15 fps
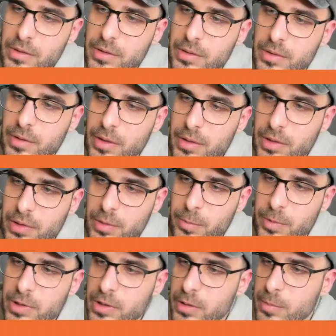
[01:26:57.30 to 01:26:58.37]
Honestly,
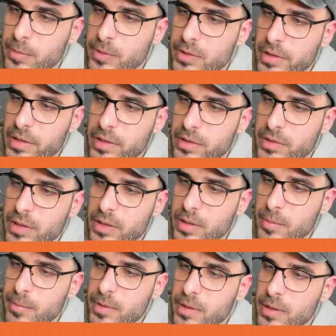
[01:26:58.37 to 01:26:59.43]
we're almost out of
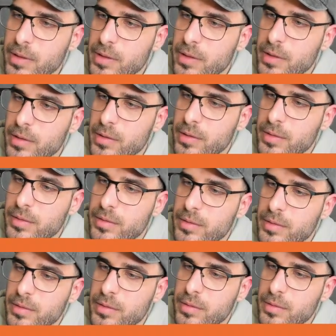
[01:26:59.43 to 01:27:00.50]
time.
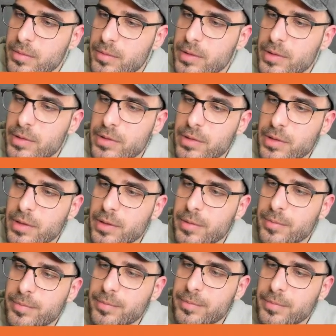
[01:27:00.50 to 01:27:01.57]
Which is,
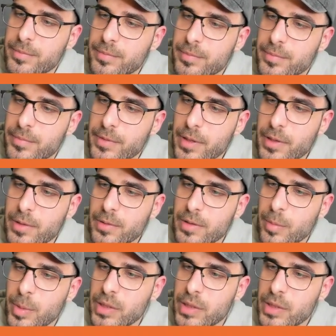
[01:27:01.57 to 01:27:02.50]
you know, a bit